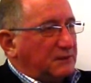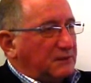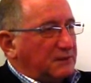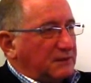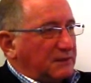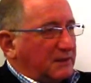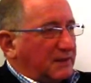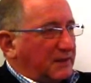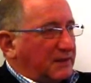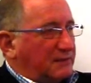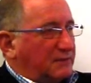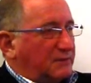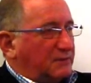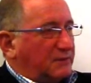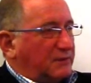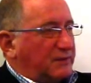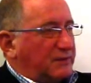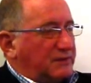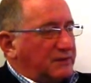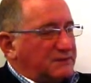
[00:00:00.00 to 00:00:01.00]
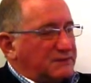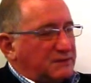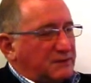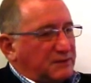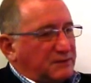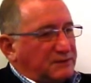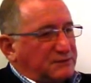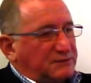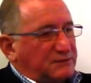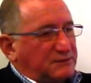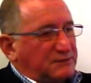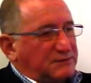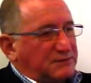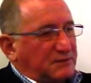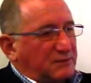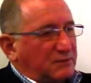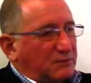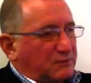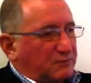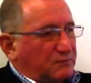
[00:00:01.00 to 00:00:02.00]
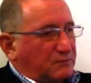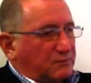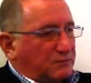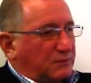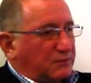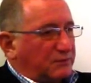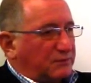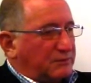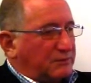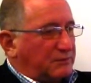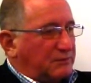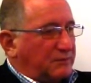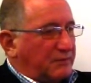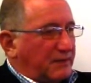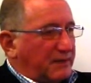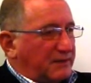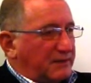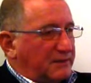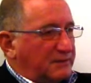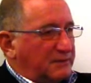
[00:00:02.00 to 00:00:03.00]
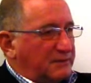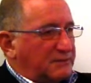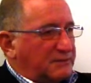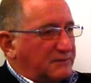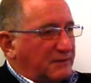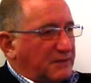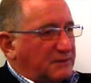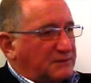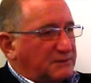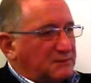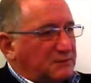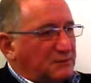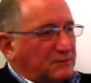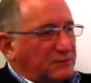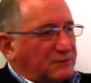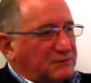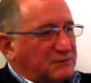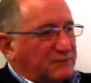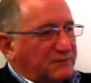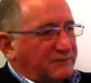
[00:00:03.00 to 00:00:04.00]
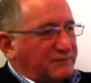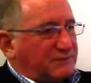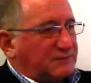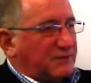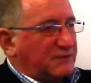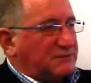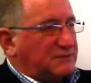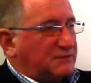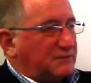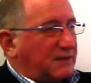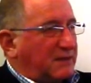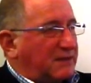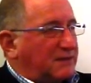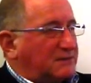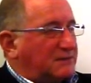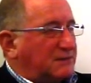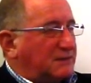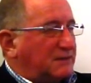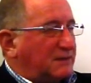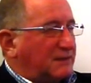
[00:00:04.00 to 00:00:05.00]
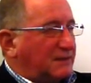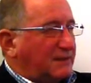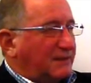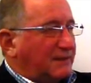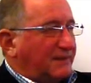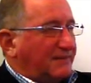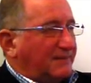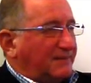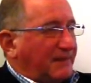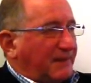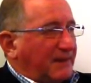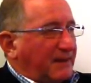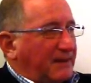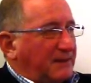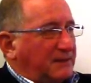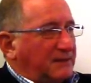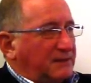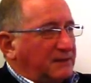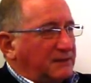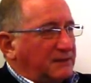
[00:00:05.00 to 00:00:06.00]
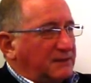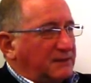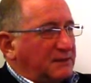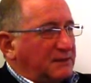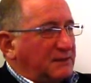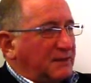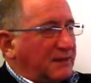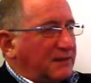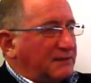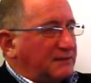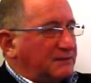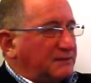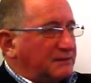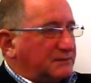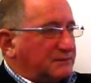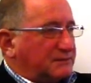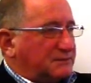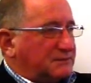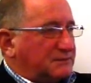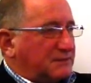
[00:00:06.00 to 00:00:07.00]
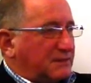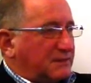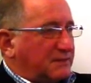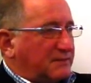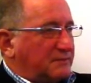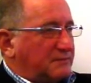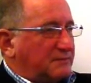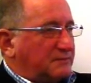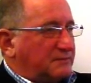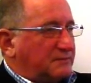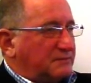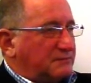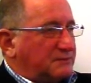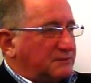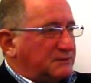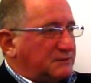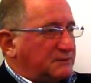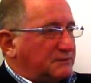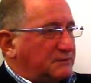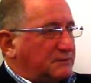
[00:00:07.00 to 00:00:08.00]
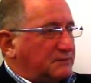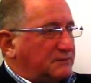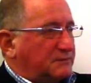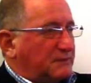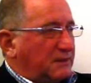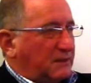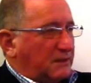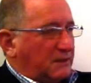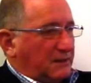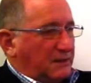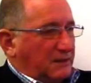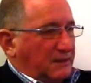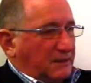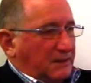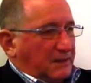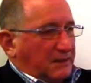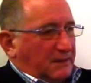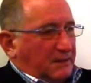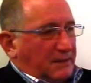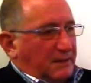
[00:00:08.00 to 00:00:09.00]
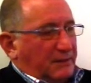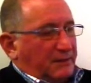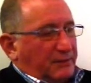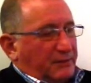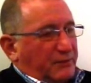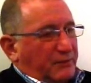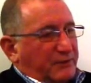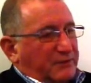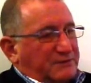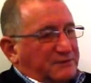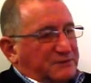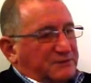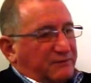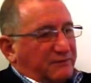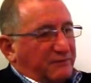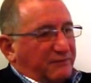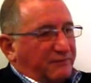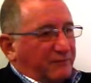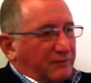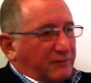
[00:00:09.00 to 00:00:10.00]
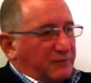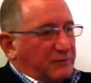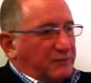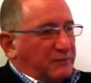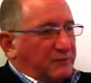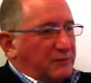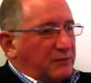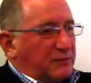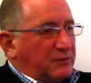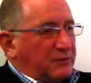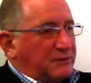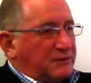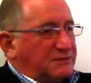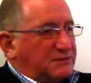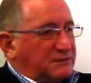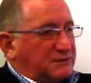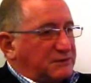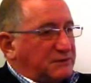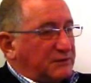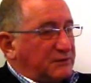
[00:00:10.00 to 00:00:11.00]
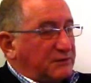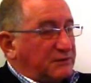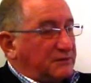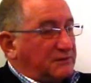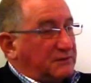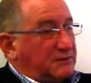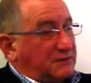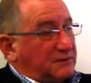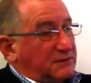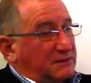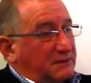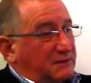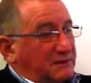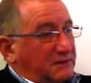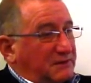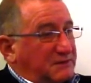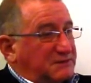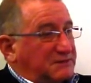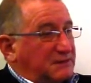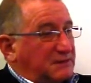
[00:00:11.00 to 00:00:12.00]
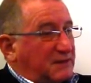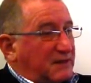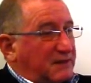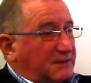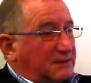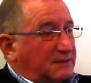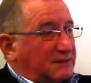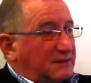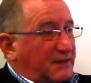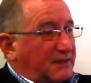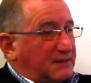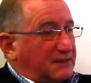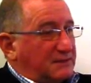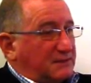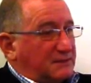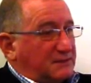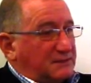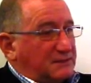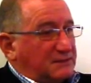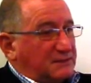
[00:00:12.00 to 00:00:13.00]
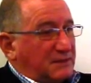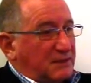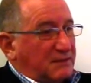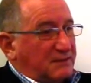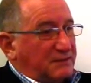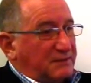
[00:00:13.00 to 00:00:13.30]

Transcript: get out of the weather. So she said, what do we do about it? And I spoke to the Works and Infrastructure Manager, and he indicated that to do a request from the community. So she instigated that, and the